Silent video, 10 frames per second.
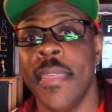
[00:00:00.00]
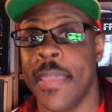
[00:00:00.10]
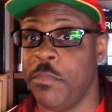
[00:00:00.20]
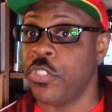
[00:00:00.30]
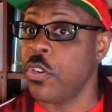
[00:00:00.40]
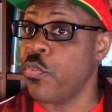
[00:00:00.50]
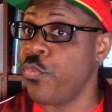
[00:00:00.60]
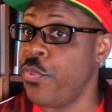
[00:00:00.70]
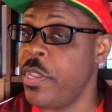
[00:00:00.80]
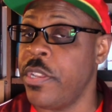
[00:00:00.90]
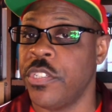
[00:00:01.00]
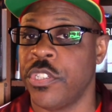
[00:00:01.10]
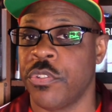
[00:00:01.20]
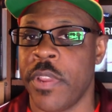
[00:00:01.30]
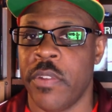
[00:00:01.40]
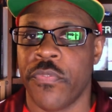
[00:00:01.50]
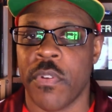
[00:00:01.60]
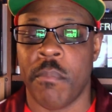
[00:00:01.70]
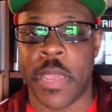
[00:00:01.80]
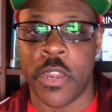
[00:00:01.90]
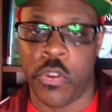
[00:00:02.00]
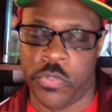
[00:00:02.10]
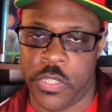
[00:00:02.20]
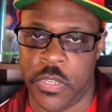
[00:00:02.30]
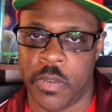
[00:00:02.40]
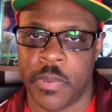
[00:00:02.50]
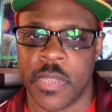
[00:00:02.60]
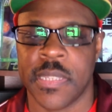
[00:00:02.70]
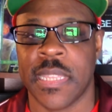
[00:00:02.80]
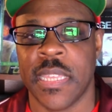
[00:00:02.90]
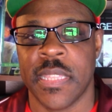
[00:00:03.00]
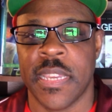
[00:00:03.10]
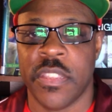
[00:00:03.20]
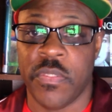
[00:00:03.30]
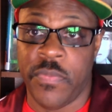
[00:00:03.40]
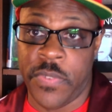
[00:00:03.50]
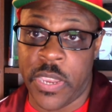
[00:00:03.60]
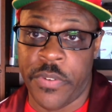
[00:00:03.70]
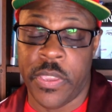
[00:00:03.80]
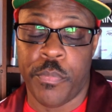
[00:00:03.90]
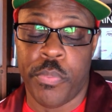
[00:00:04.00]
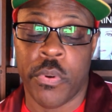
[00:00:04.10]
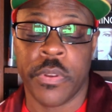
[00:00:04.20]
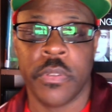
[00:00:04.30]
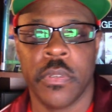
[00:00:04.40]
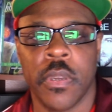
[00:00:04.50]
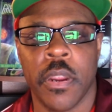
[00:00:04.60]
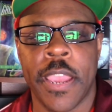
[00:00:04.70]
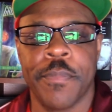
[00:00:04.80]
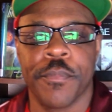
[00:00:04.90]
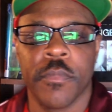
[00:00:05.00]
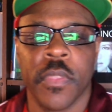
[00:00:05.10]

I'm just gonna read it straight from my notes here because I think that is very important, all right?